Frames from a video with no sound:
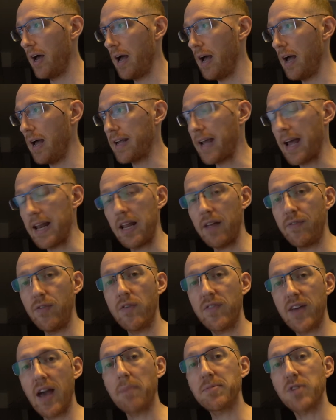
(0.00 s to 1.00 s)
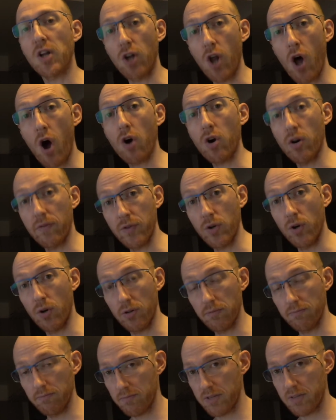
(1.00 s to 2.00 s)
Again, if you've kept a log of
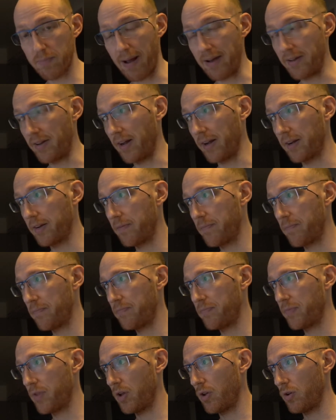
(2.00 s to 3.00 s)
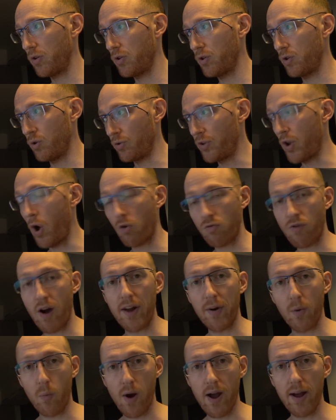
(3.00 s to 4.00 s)
your spending, you'll know
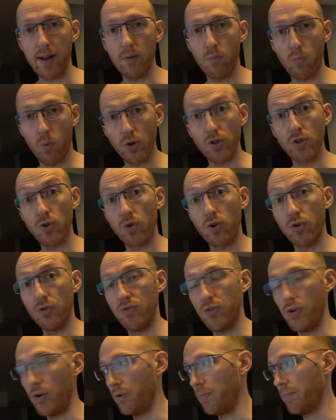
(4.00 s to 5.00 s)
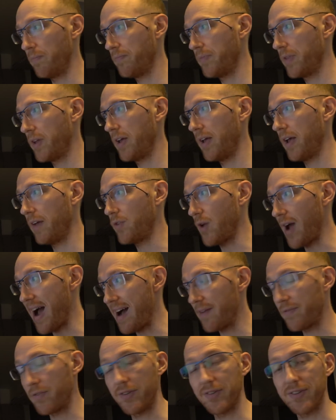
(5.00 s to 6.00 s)
right away what you could do. If you
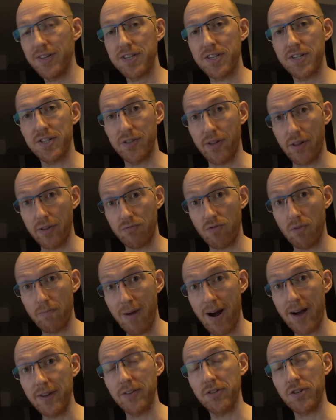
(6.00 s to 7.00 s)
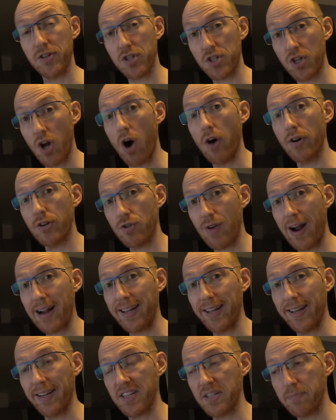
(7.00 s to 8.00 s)
haven't, this is another reminder to start
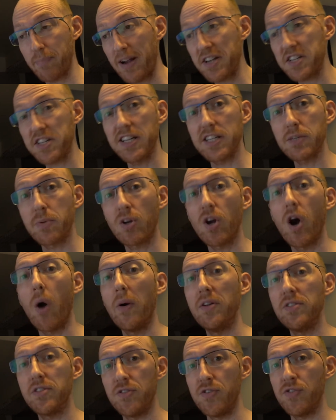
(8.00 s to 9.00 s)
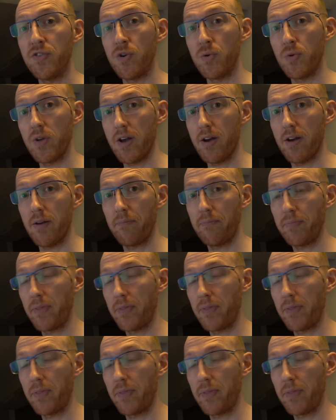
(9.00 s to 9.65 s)
tracking, especially as we go into the new year.